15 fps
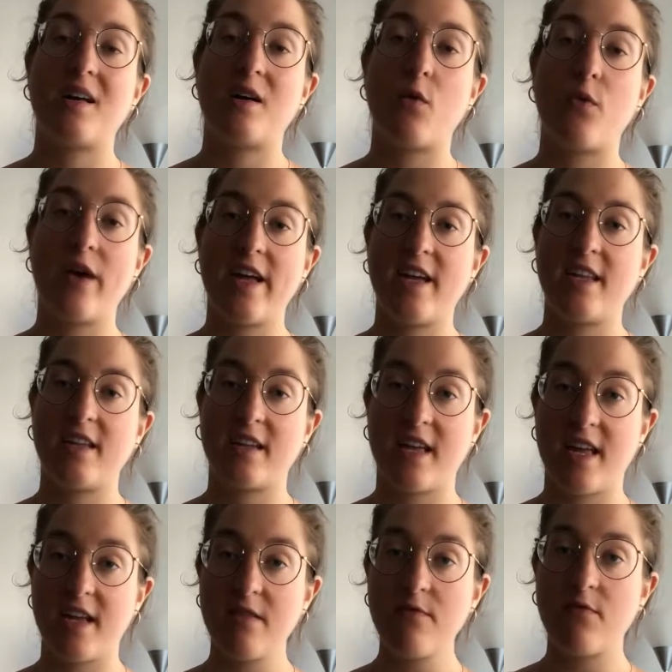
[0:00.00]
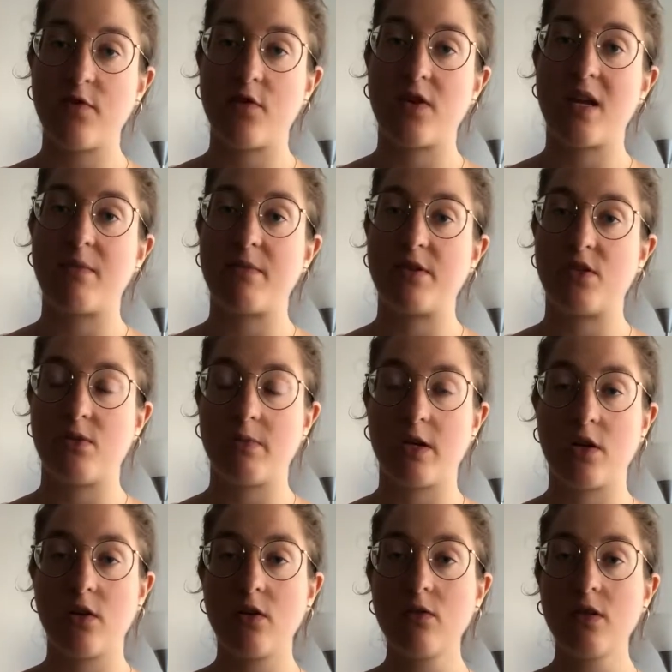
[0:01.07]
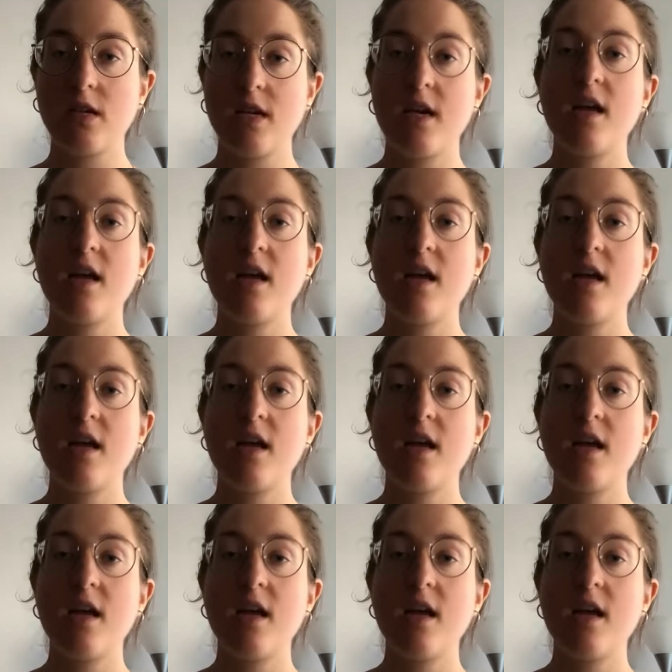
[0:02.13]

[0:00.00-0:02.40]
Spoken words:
wait again for your number to be called,